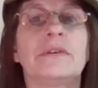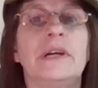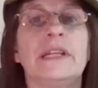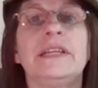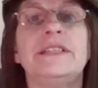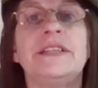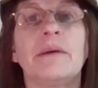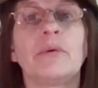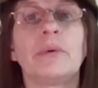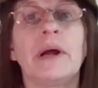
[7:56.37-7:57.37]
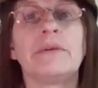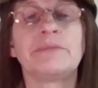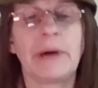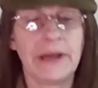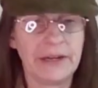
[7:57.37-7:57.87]
at least double what I was
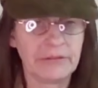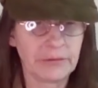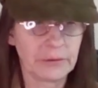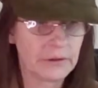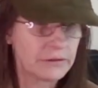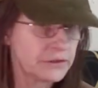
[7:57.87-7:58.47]
buying it for,